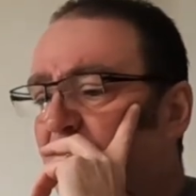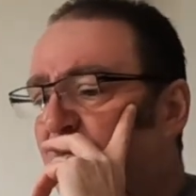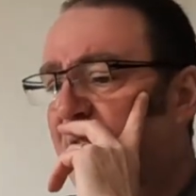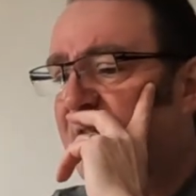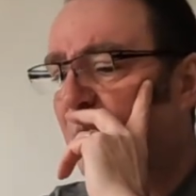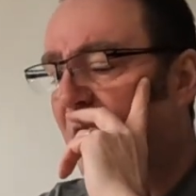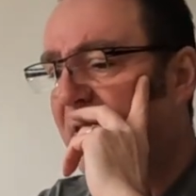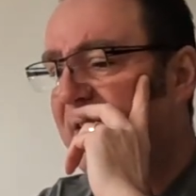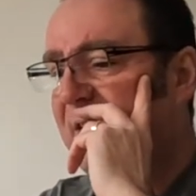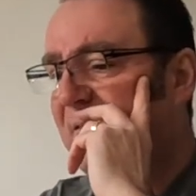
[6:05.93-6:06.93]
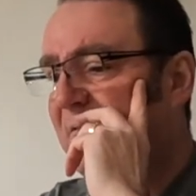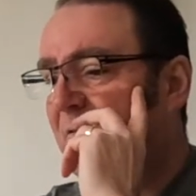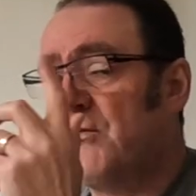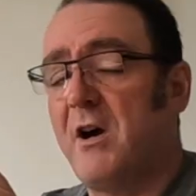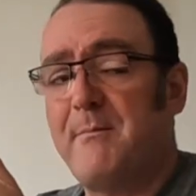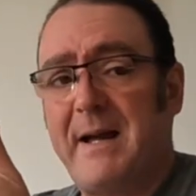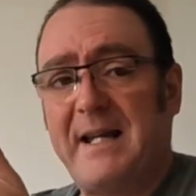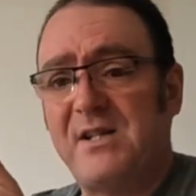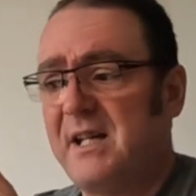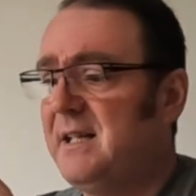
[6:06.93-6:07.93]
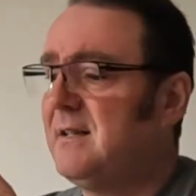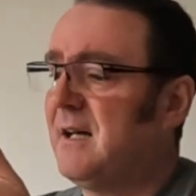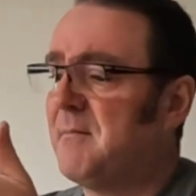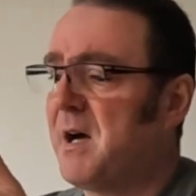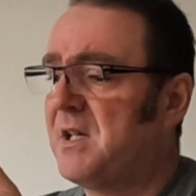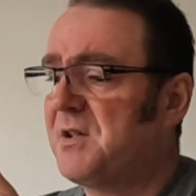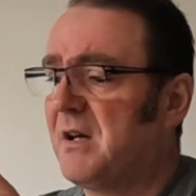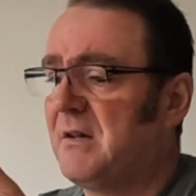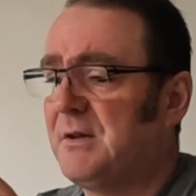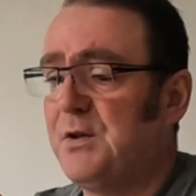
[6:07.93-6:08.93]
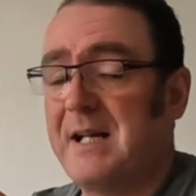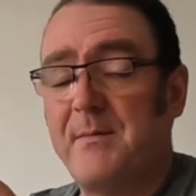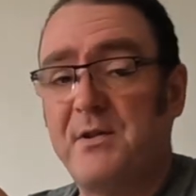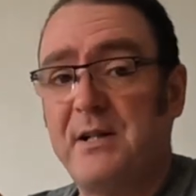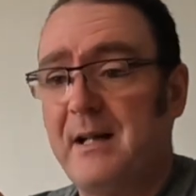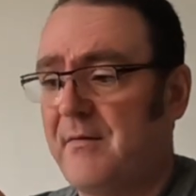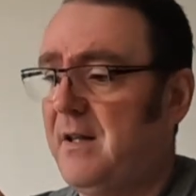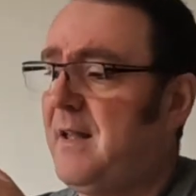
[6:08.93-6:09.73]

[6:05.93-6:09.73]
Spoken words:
press-wise, Ride Magazine and Motorcycle News absolutely love it.